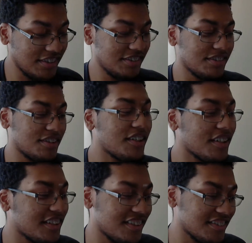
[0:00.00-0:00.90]

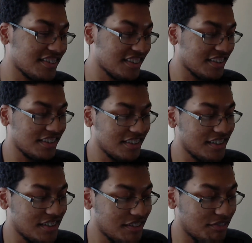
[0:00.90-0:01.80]
Alright.
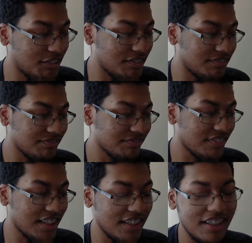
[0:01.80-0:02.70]
Well,
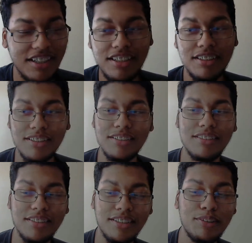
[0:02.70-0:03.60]
and
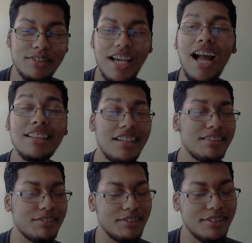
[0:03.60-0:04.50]
the little tagline
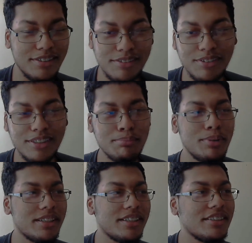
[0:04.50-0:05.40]
for this
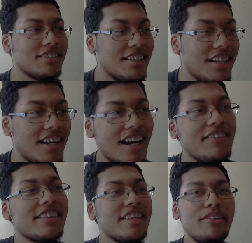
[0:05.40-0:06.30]
book here is
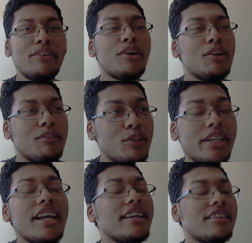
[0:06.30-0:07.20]
everything you know will
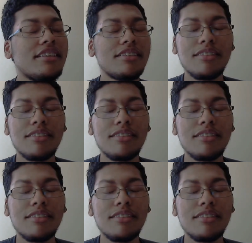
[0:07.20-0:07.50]
change